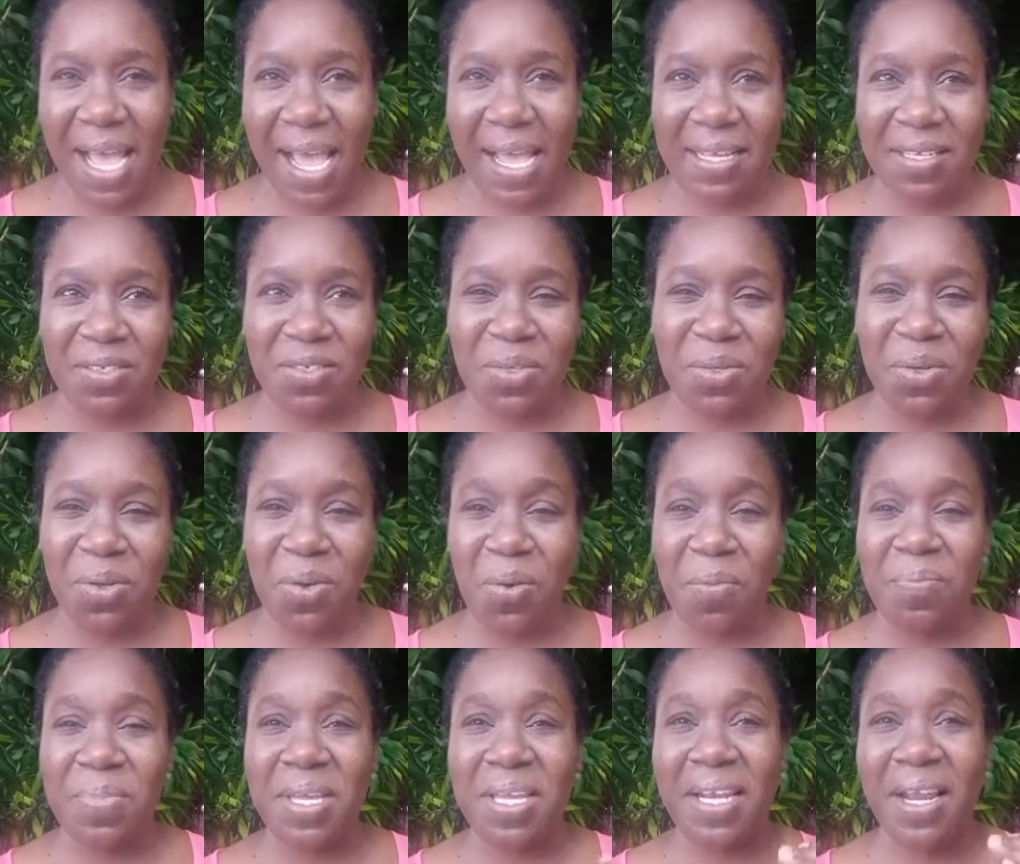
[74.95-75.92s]
As you
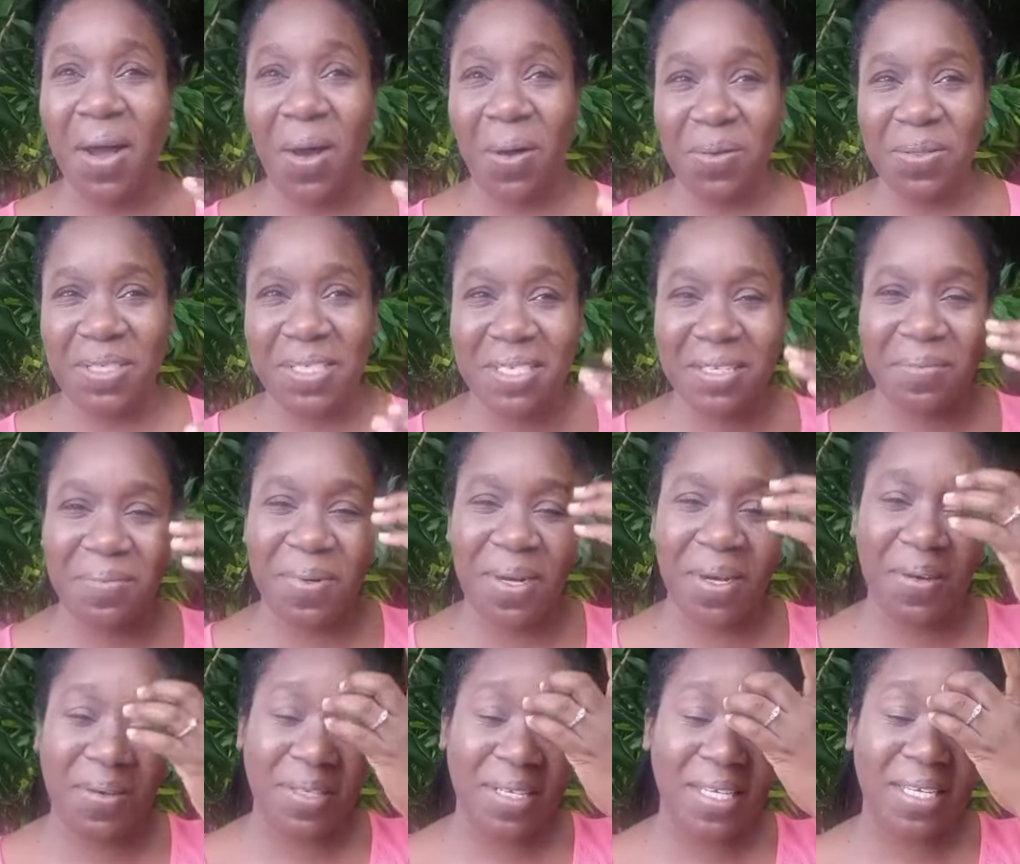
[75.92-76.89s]
know, being out and
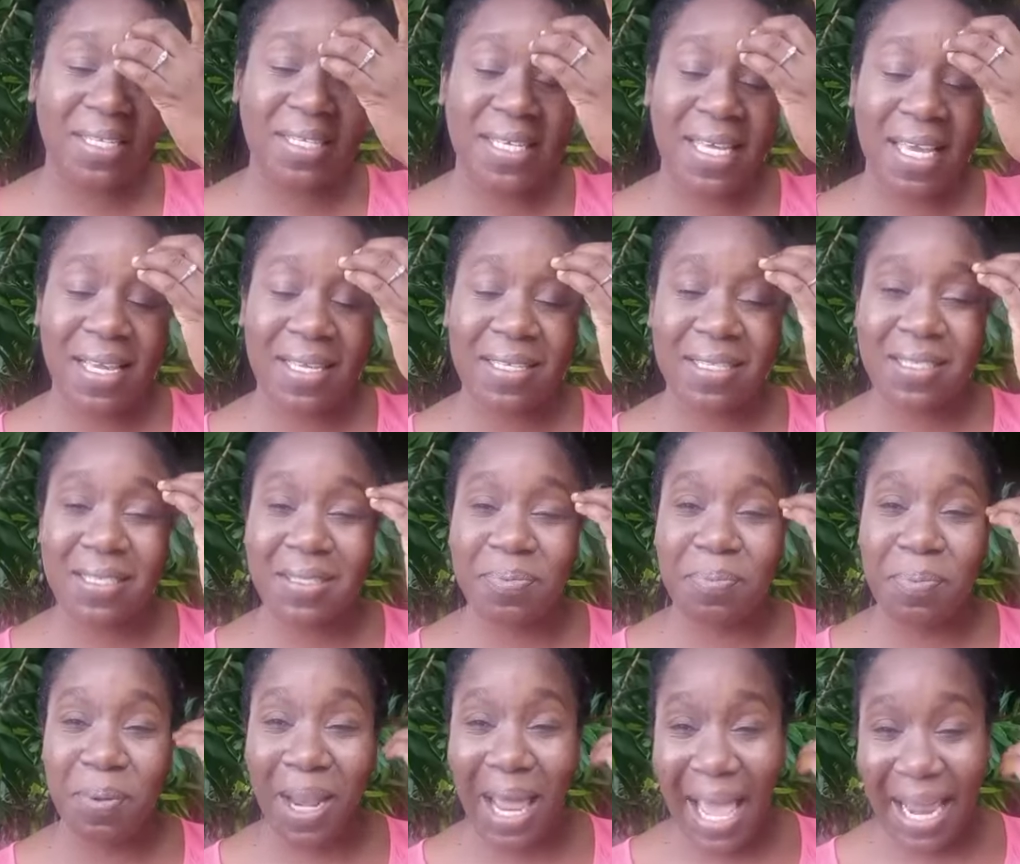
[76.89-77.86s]
about, it takes
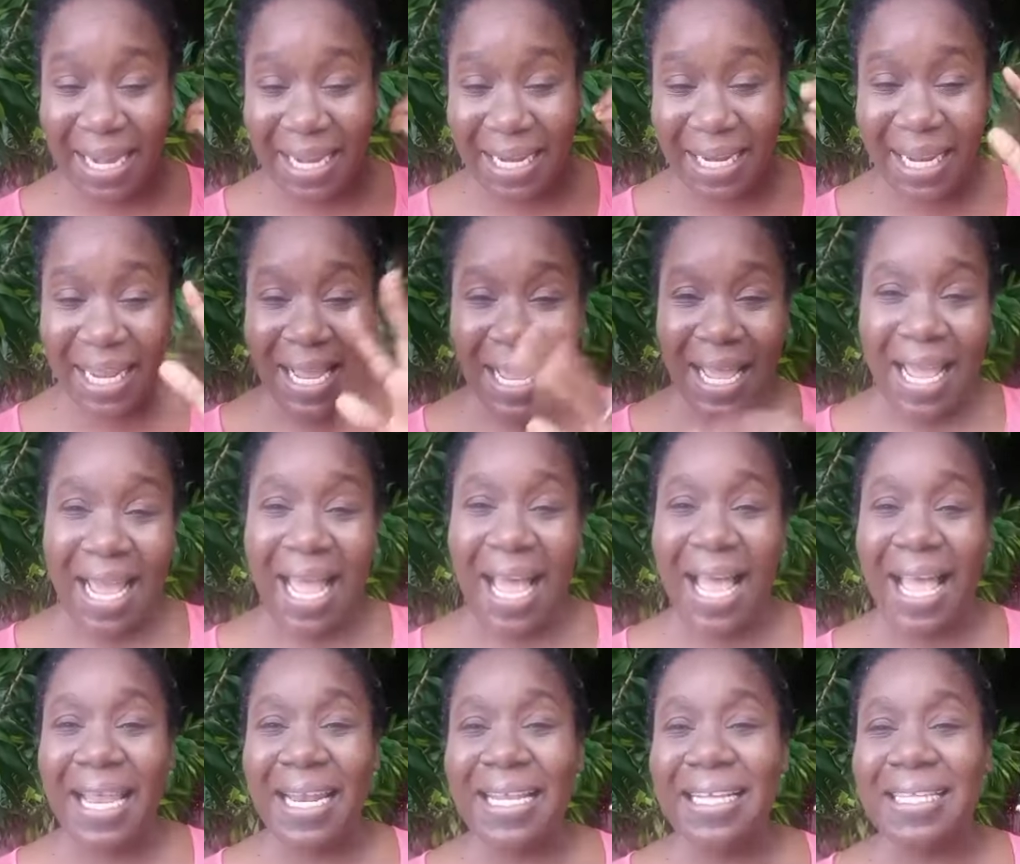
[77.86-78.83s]
planning
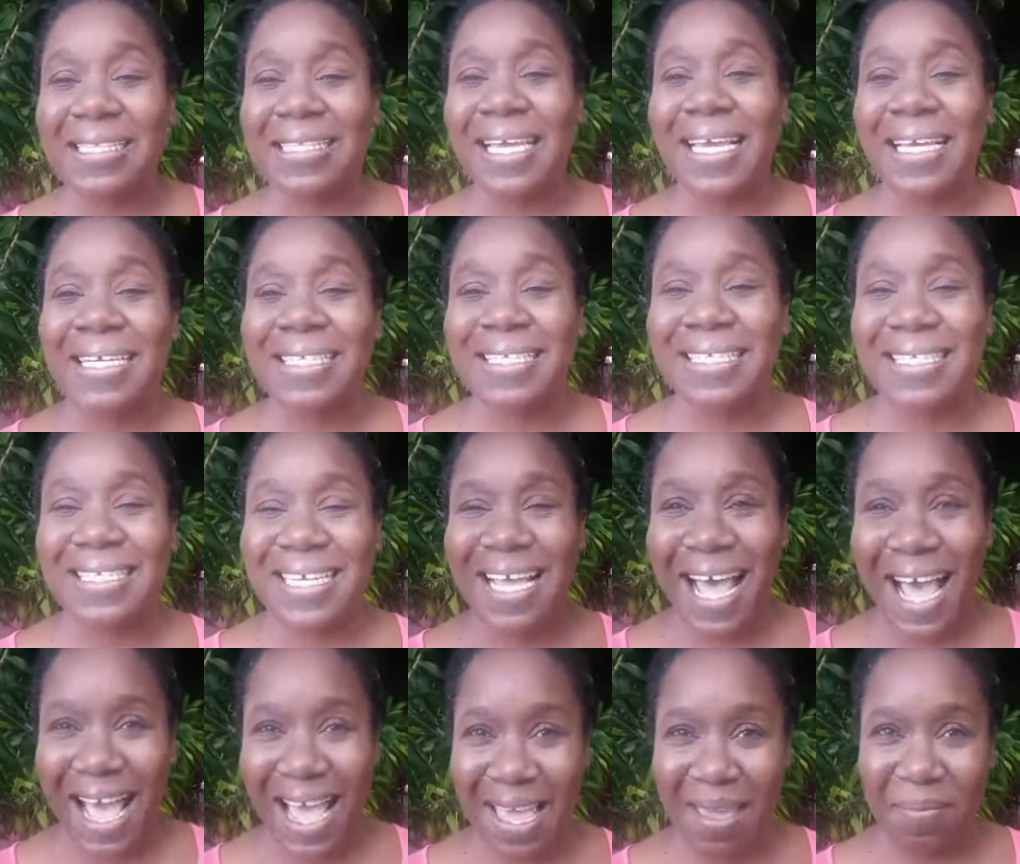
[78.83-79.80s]
and it takes
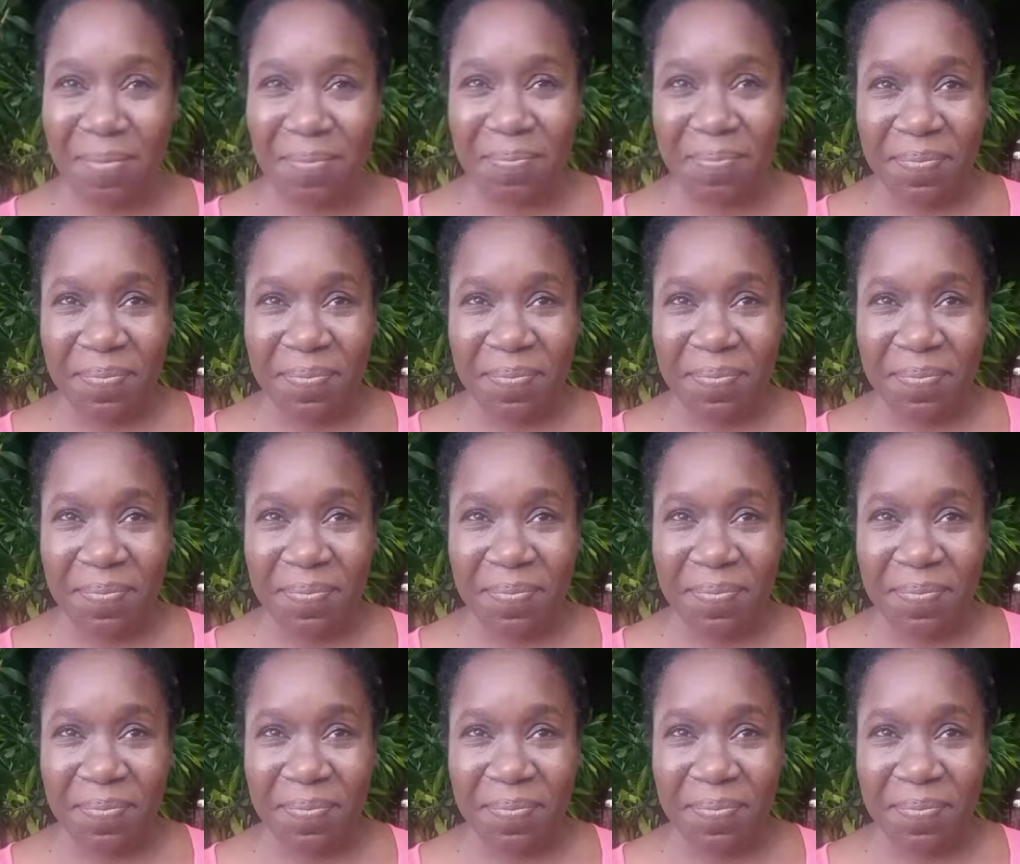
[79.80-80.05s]
time.